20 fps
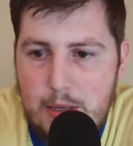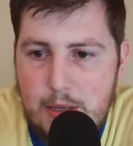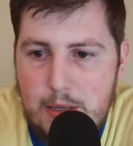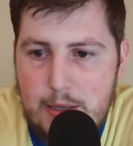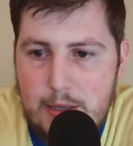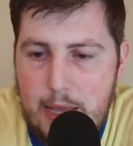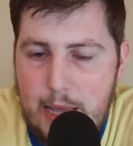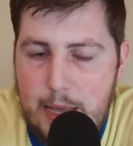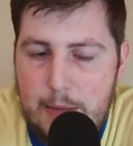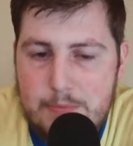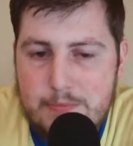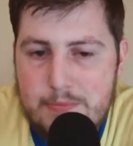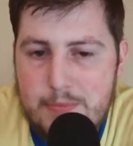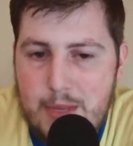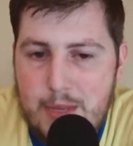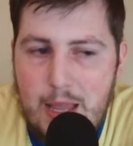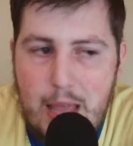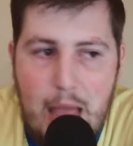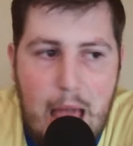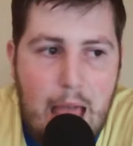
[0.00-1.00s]
yeah,
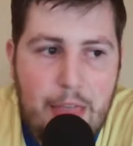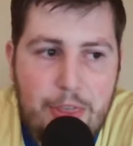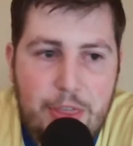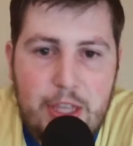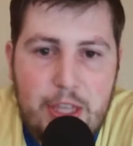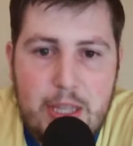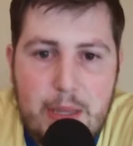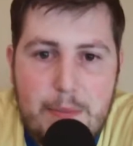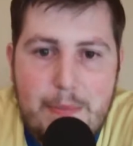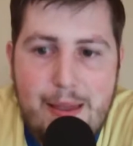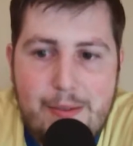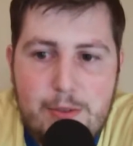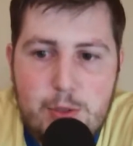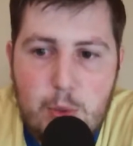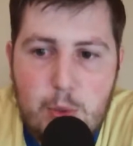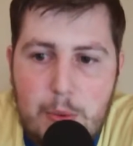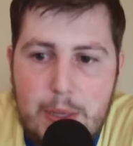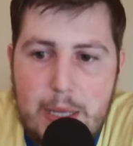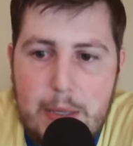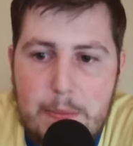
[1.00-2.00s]
I think the Mavs
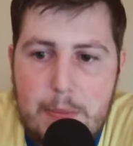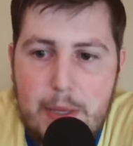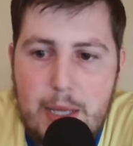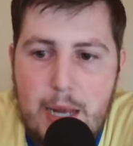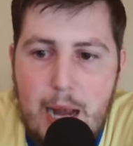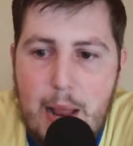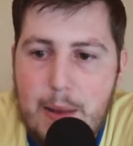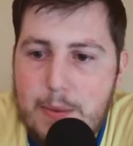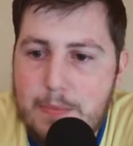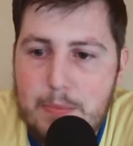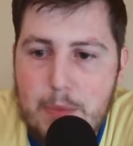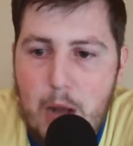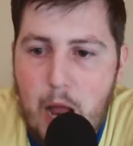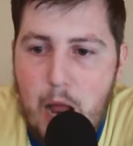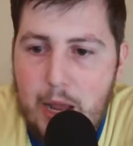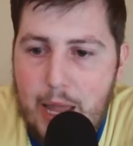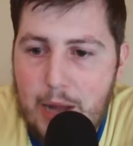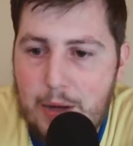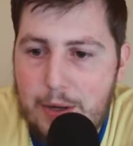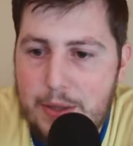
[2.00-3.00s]
will win, but I'm
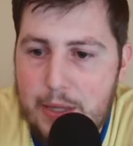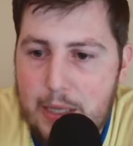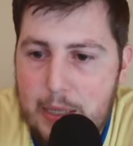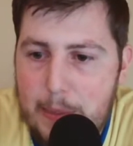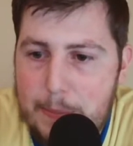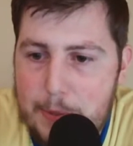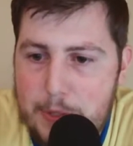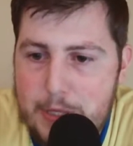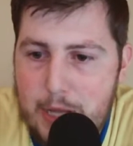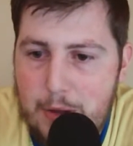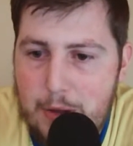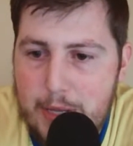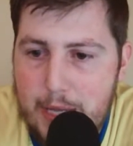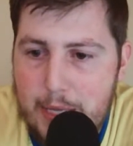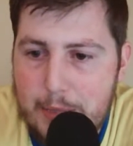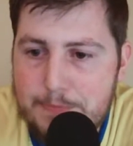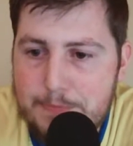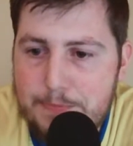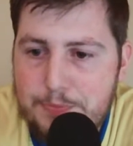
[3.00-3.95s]
not counting the Clippers out yet.